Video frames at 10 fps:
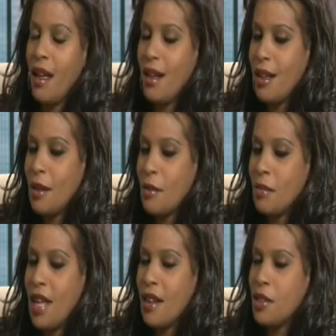
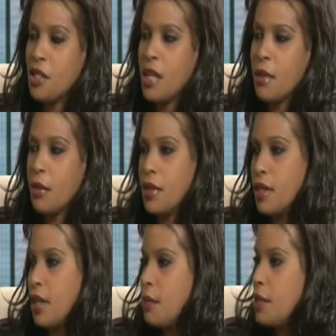How did you come up with the
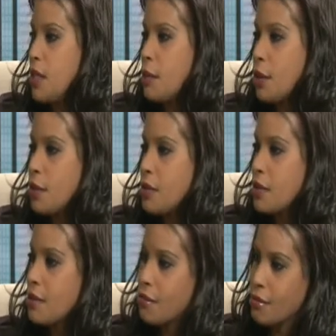name T-Bones?